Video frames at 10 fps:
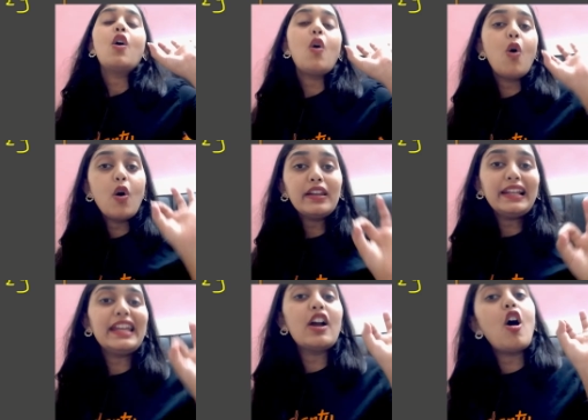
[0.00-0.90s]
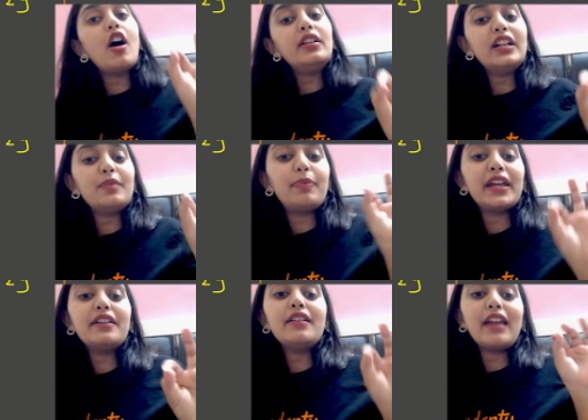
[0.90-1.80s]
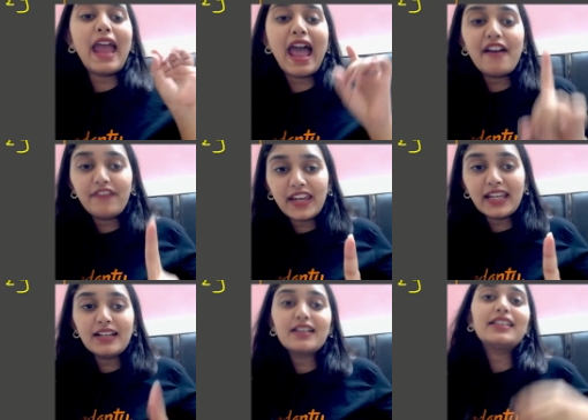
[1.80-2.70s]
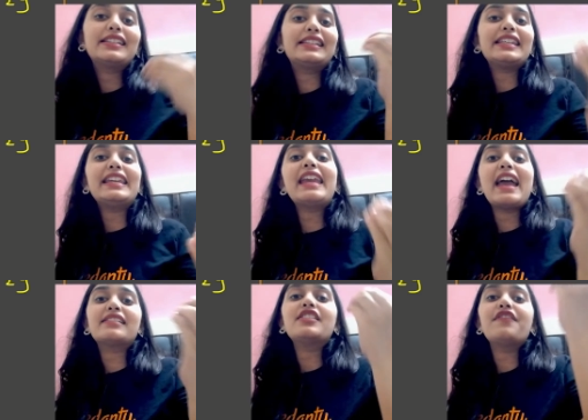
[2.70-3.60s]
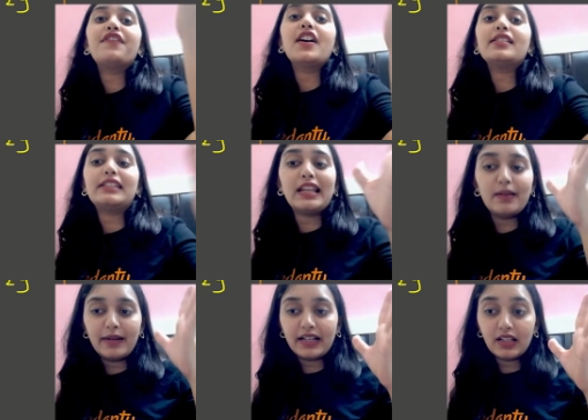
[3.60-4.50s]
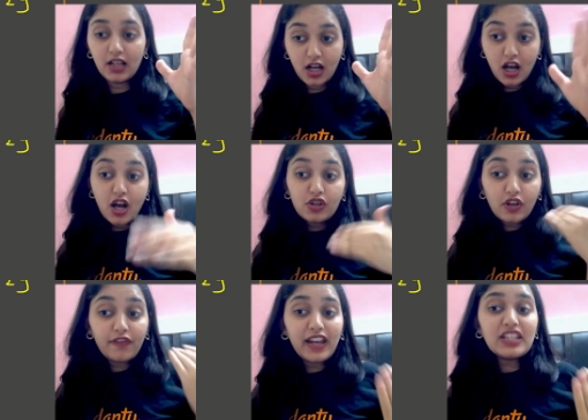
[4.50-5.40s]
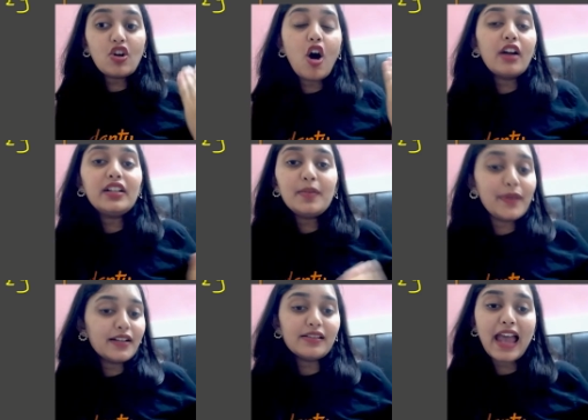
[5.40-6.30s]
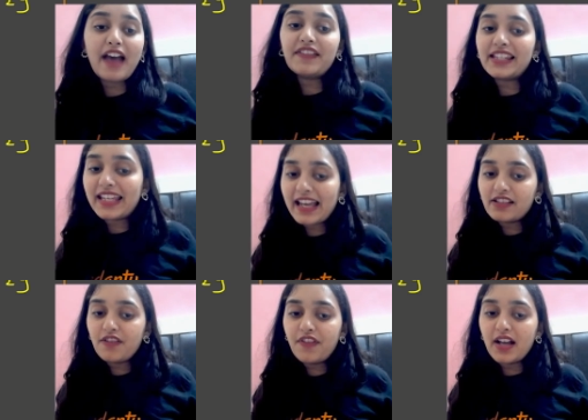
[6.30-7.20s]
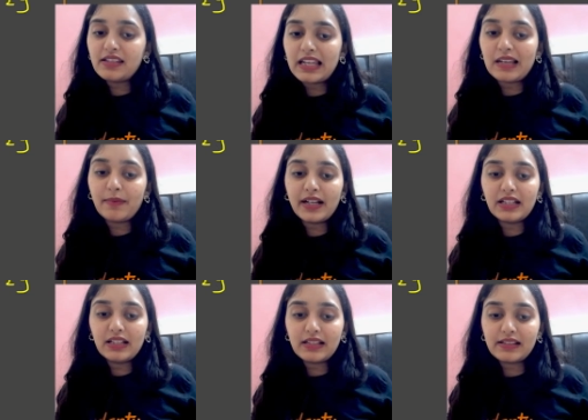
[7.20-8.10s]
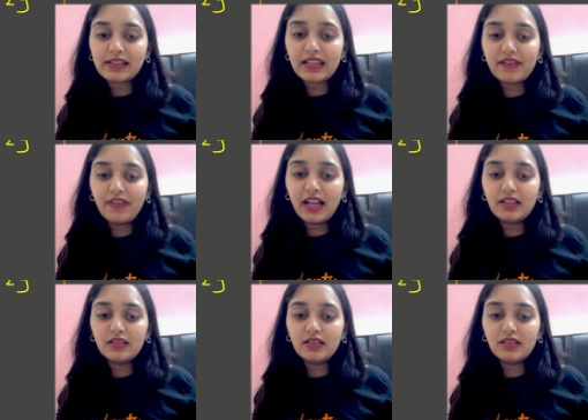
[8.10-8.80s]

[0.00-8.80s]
only ordered pair having C as the first element. So which ordered pairs have C as the first element? C1